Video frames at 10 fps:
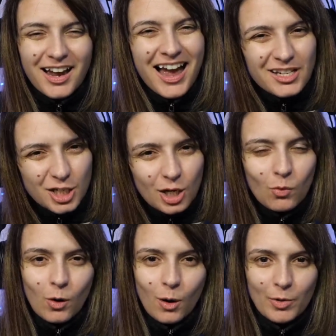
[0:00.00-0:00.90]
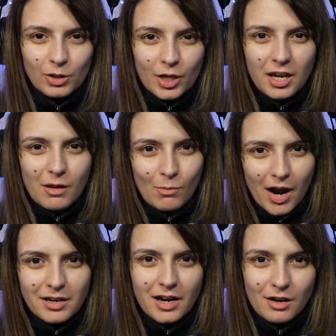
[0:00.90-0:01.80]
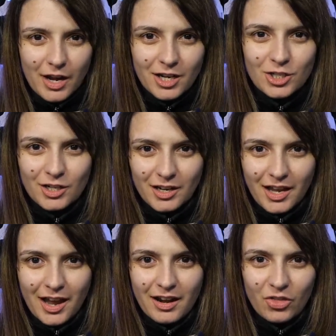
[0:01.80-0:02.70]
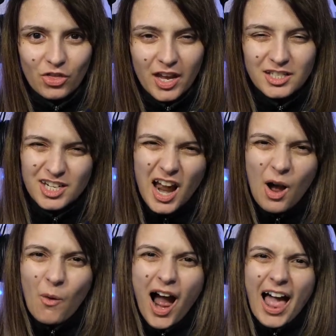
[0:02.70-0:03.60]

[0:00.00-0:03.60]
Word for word: And she won't be looking in my direction again and think, do you know what?